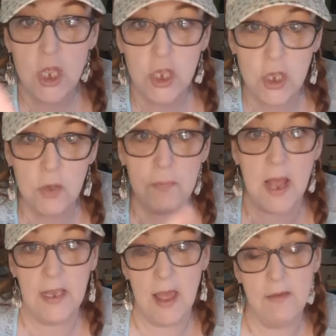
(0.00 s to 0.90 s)
You, my
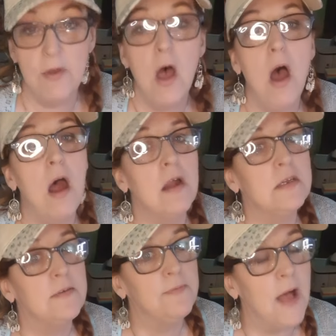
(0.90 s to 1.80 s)
love, are
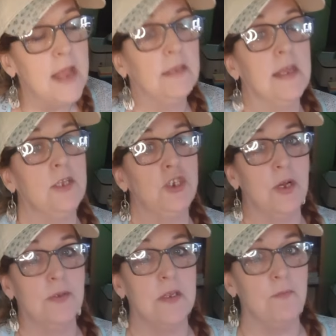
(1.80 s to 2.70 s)
divinely
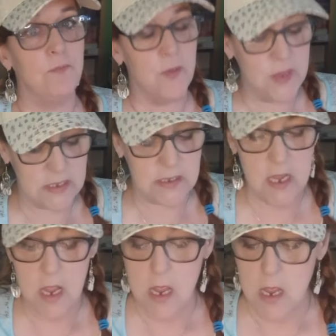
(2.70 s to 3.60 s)
chosen for this
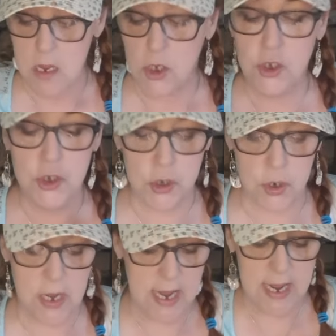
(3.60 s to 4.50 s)

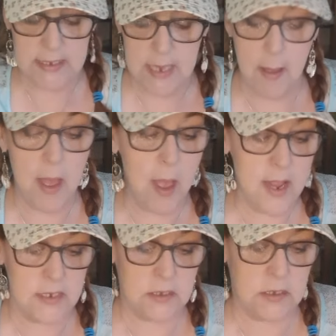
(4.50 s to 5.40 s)
journey. It's a,
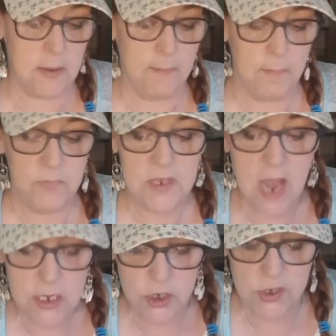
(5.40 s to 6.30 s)
it's
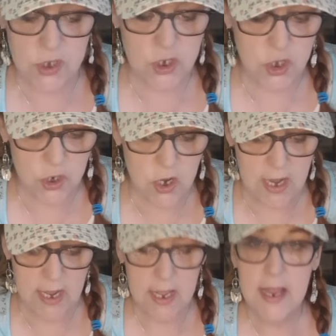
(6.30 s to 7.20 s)
not just a
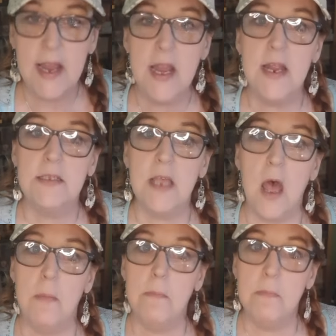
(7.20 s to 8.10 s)
journey. It's
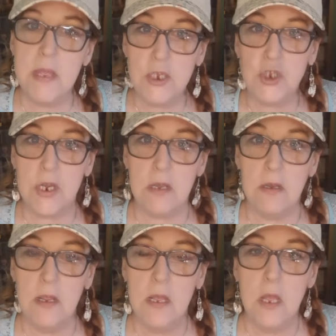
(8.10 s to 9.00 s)
a mission.
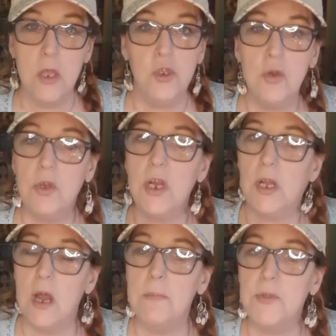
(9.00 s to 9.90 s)
You can
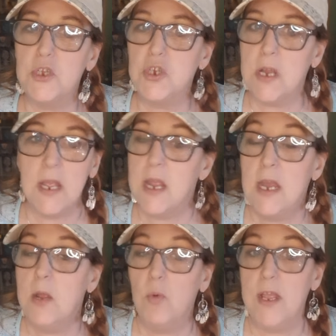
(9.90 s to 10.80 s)
accomplish it
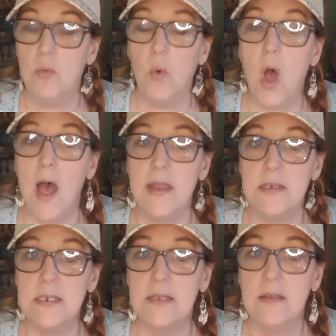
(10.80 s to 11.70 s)
any way you want.